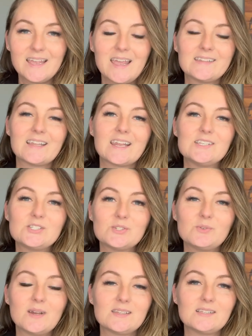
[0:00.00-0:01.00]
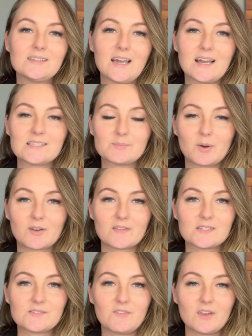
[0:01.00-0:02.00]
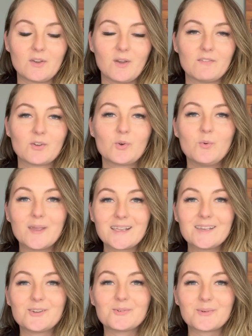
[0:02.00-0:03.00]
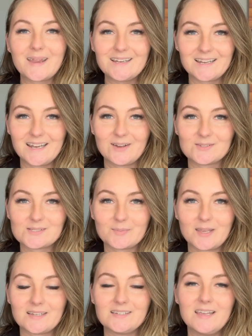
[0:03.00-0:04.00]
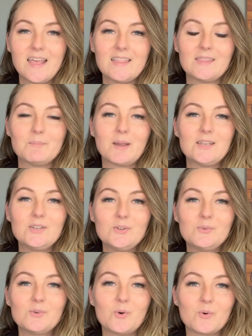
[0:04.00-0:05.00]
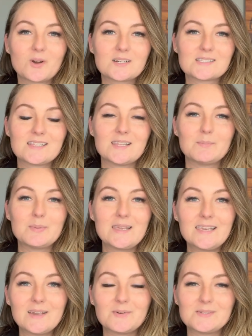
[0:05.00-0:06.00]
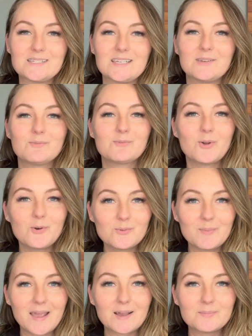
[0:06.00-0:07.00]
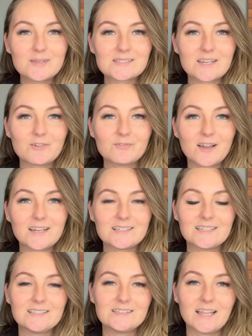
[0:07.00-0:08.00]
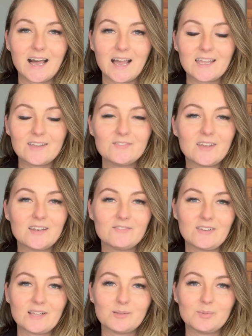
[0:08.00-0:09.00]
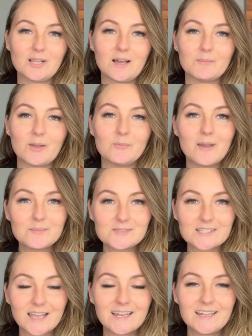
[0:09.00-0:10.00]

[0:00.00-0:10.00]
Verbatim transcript: And then I do at the last part of this video have a quick great announcement that my new course, the POD Roadmap, app is now finally live and available on my website,